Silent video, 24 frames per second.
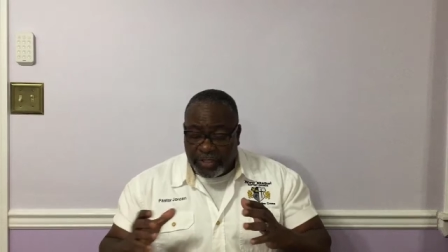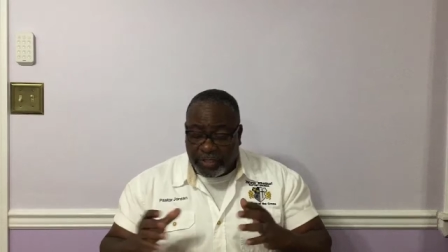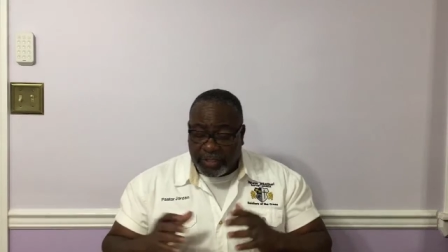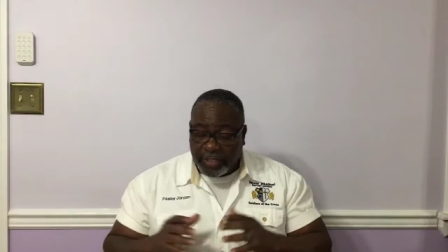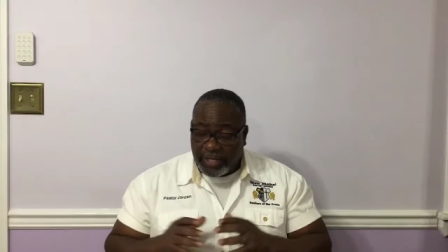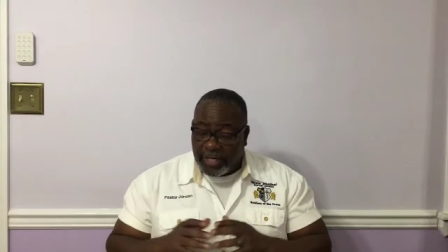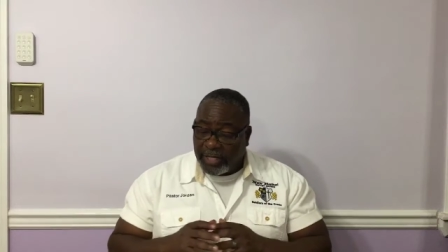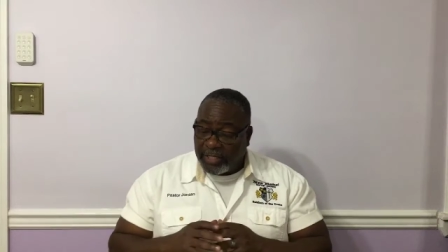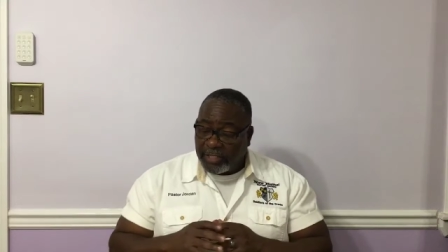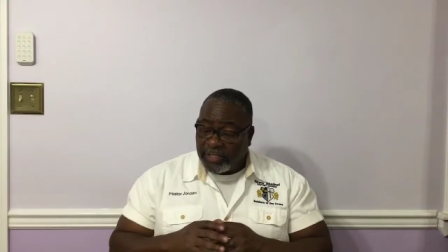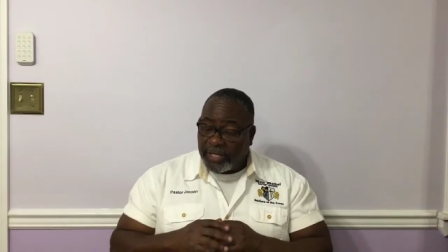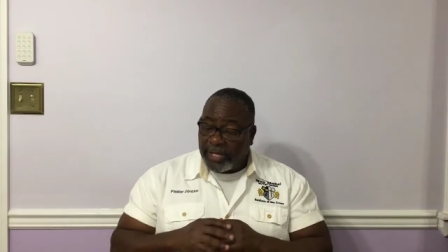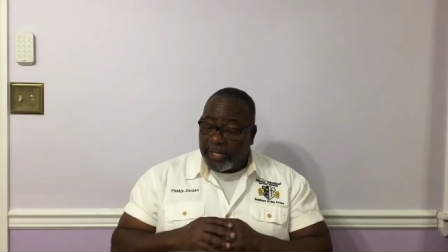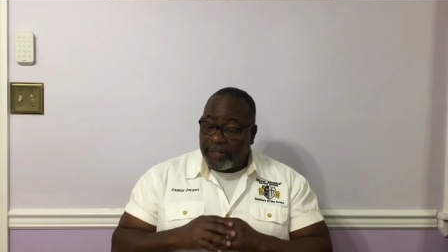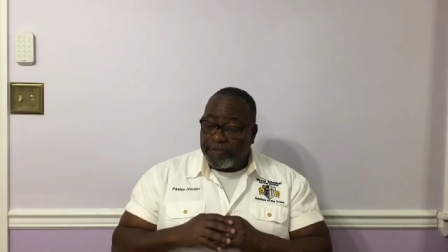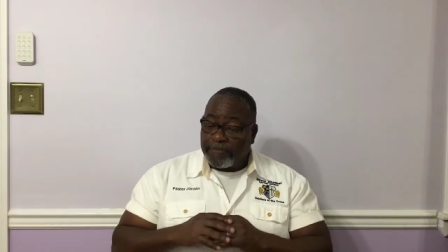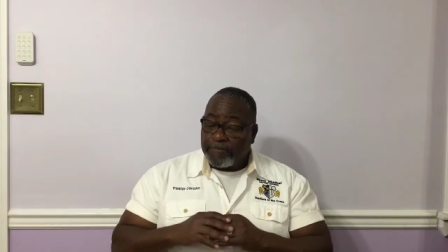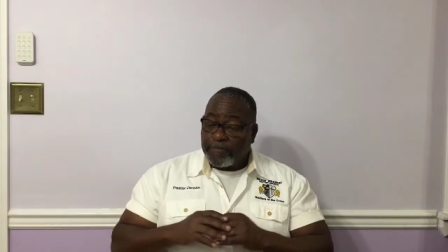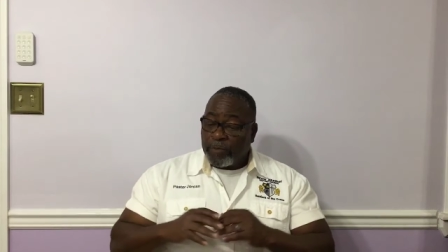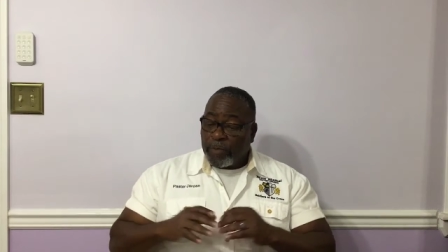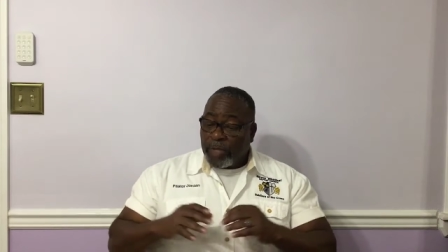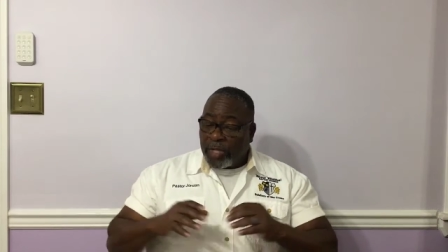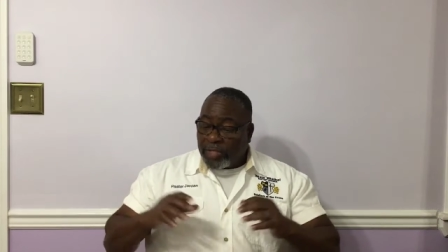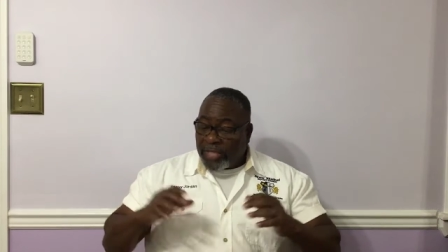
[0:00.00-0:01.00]
he says that
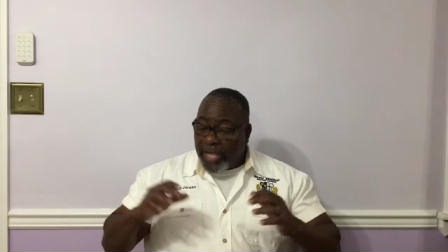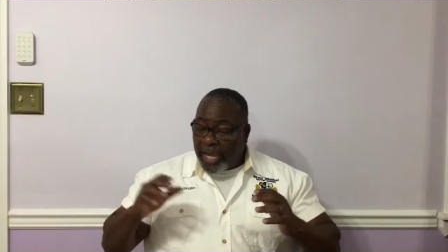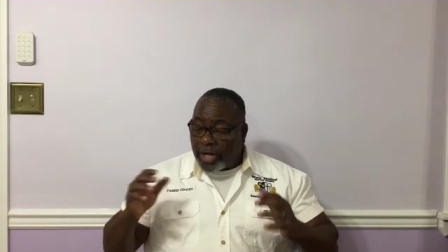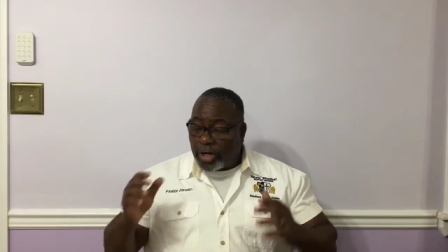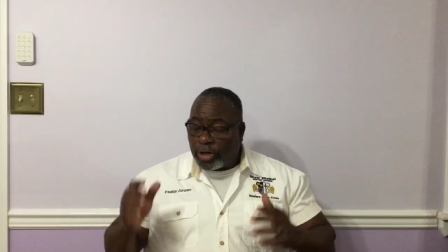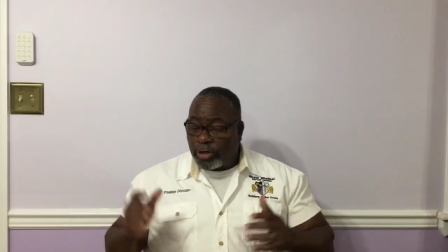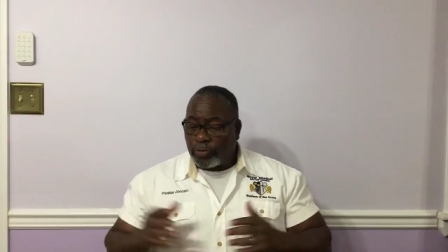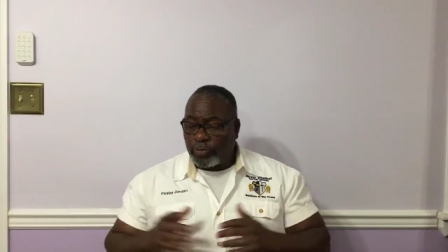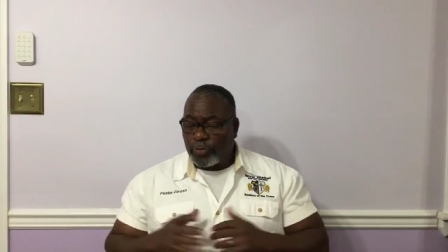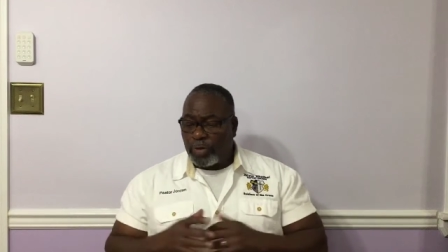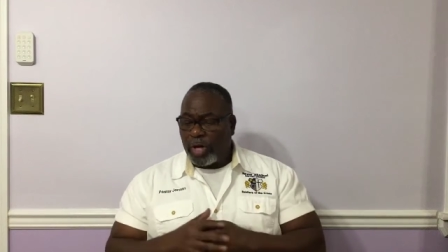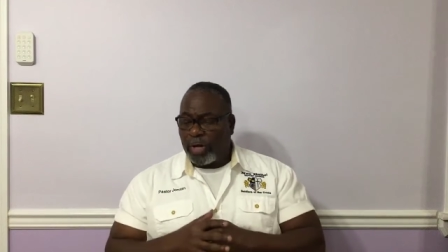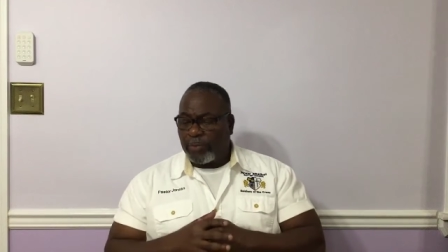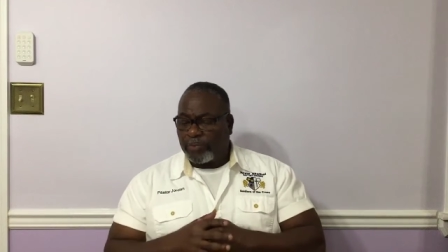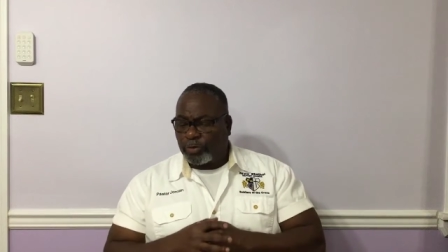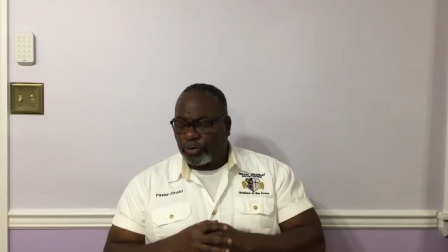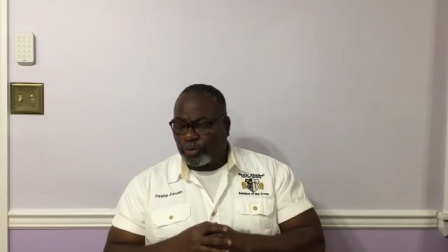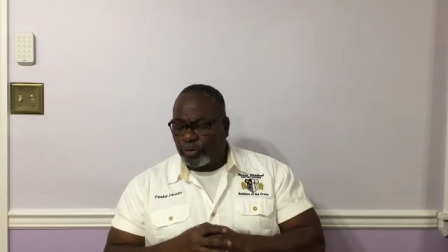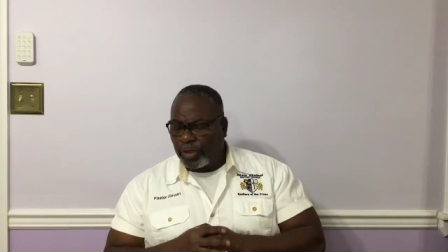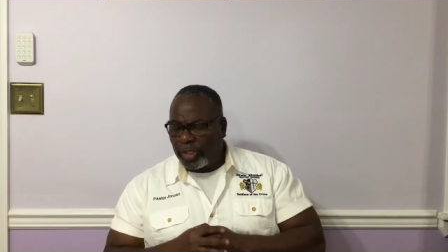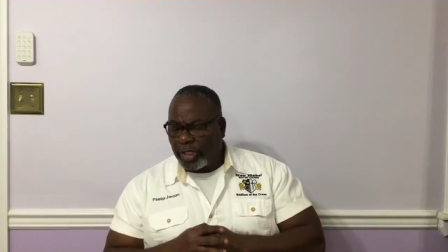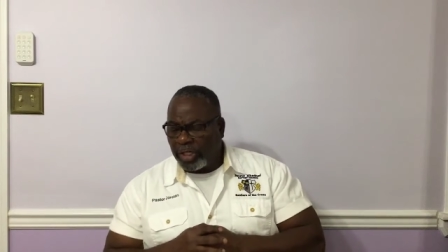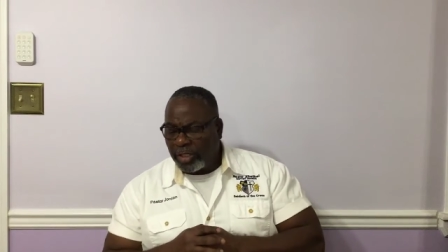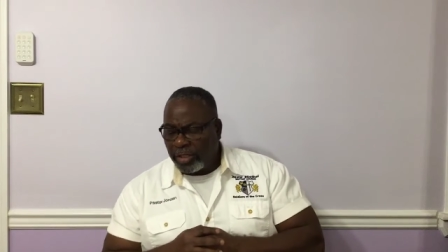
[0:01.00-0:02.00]
that corrupt
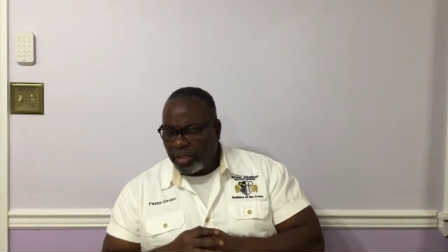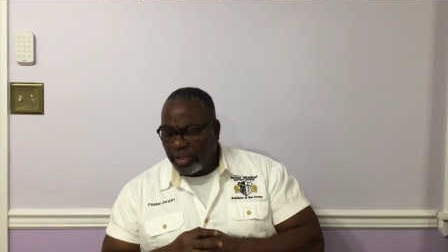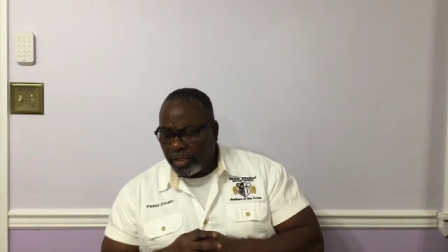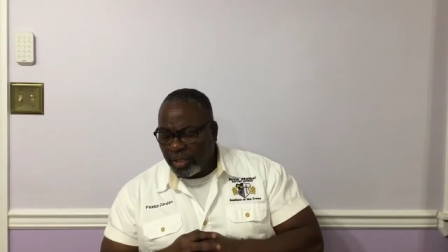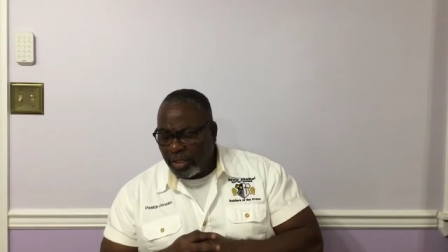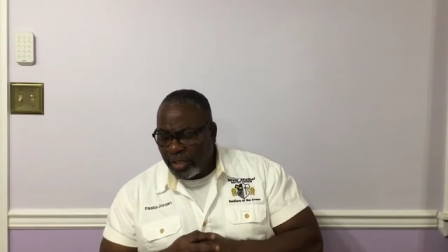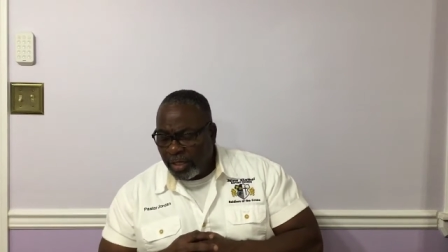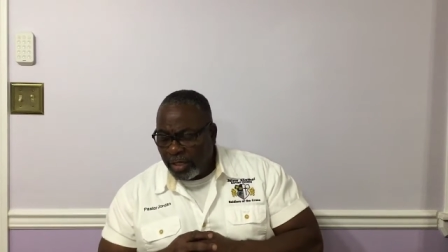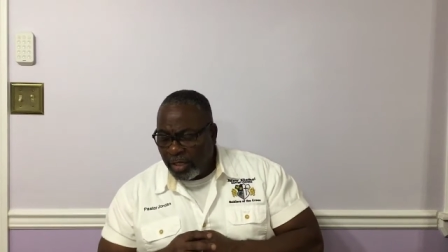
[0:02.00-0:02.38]
tree